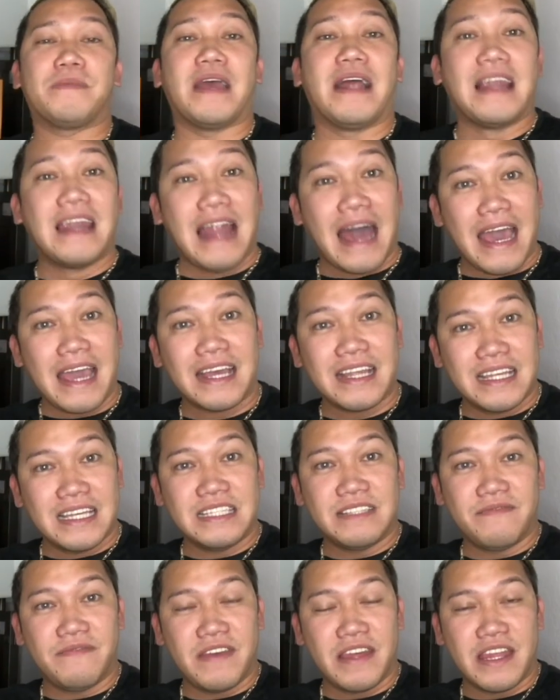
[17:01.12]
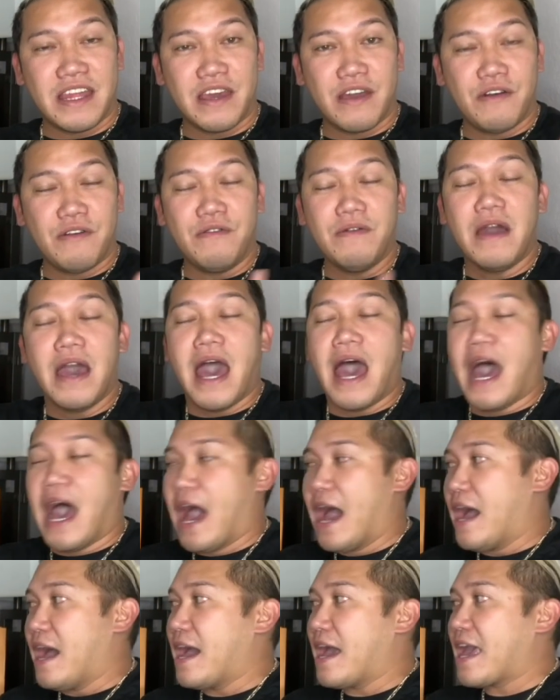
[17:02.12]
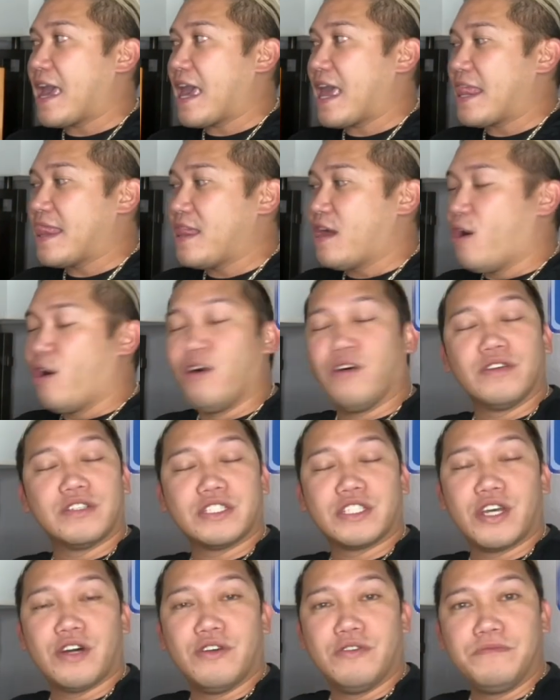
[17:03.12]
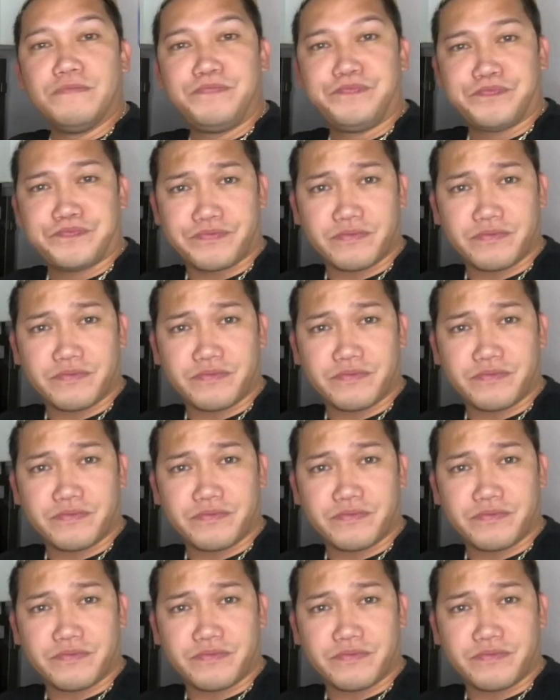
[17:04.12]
like this video, and also